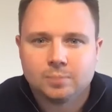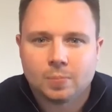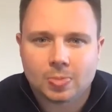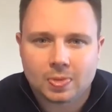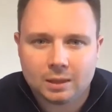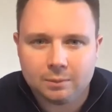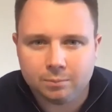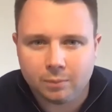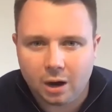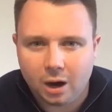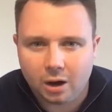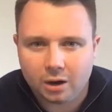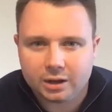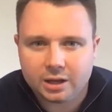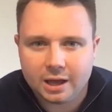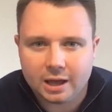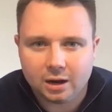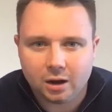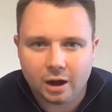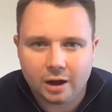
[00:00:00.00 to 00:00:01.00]

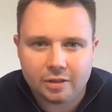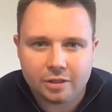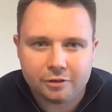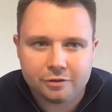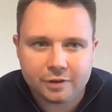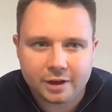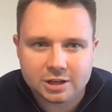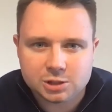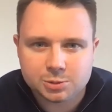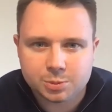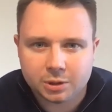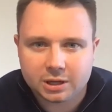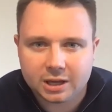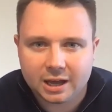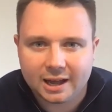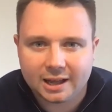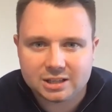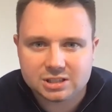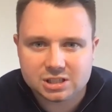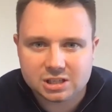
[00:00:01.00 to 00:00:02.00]
market, like the Facebook
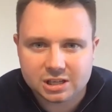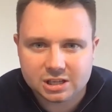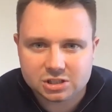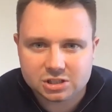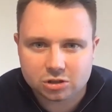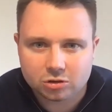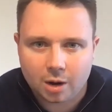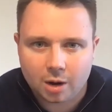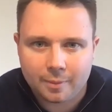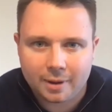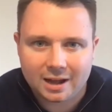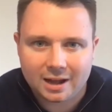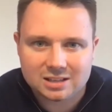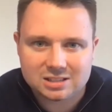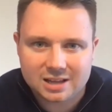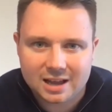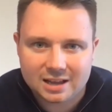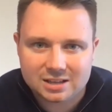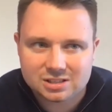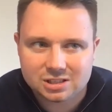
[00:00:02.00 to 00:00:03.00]
ads, the Instagram ads,
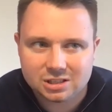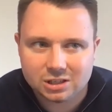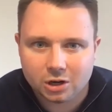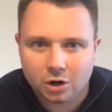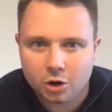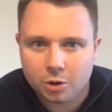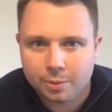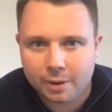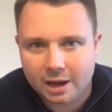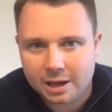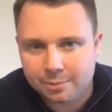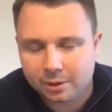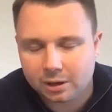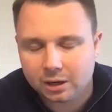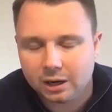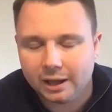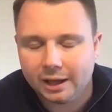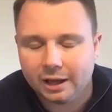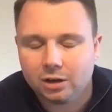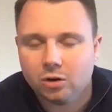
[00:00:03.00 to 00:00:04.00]
SEO, pay per
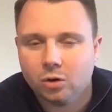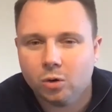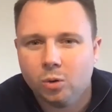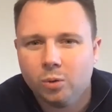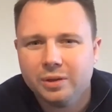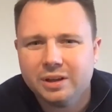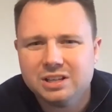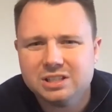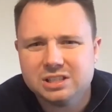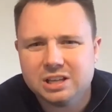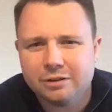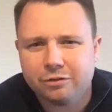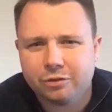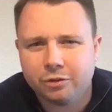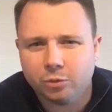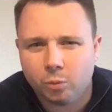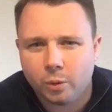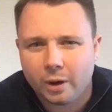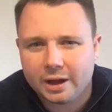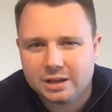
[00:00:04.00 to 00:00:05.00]
click, all these
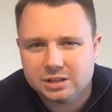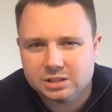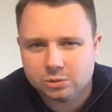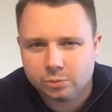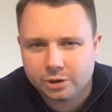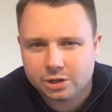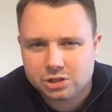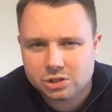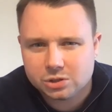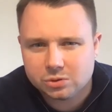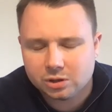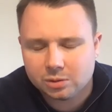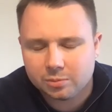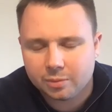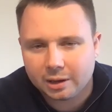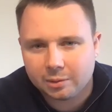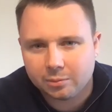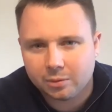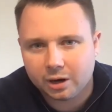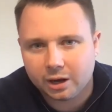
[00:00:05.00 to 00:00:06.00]
different ways in which you can
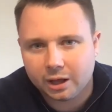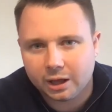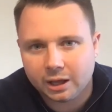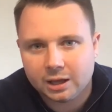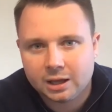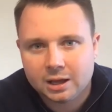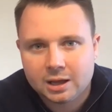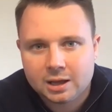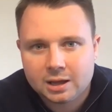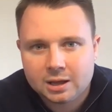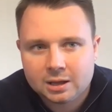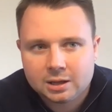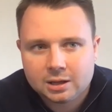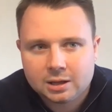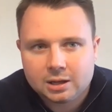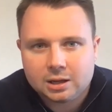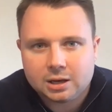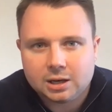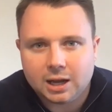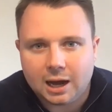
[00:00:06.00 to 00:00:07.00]
make money.
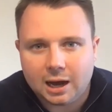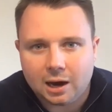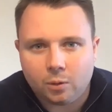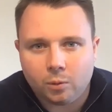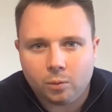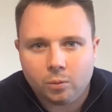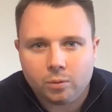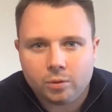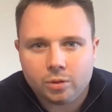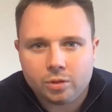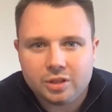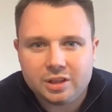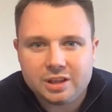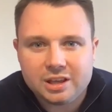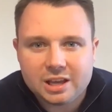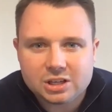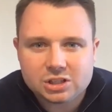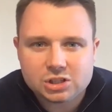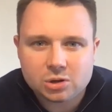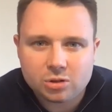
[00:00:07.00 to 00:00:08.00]
Now, the
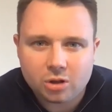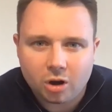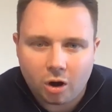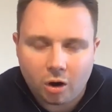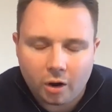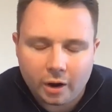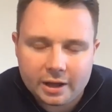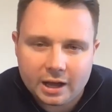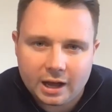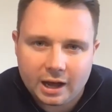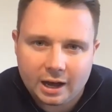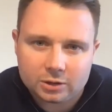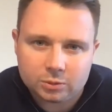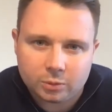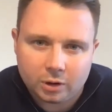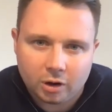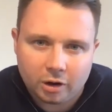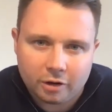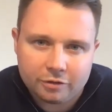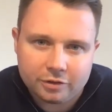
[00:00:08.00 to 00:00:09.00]
issue that I had when
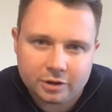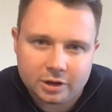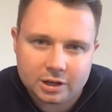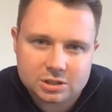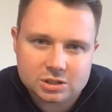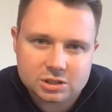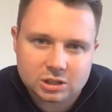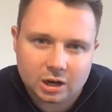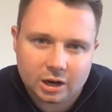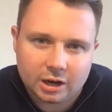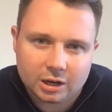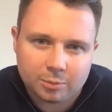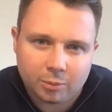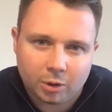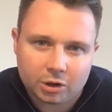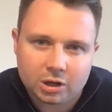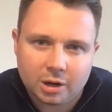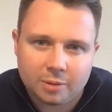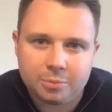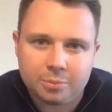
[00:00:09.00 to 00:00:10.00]
I first started in my
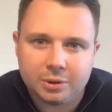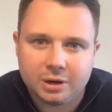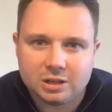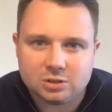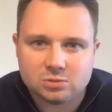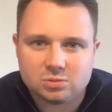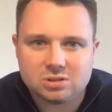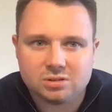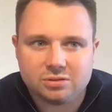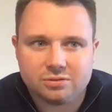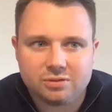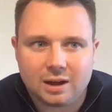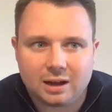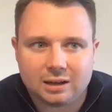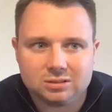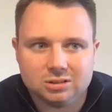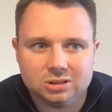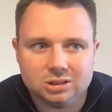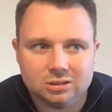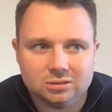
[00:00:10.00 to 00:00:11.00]
companies was the fact
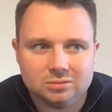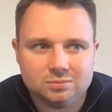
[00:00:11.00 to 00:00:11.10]
that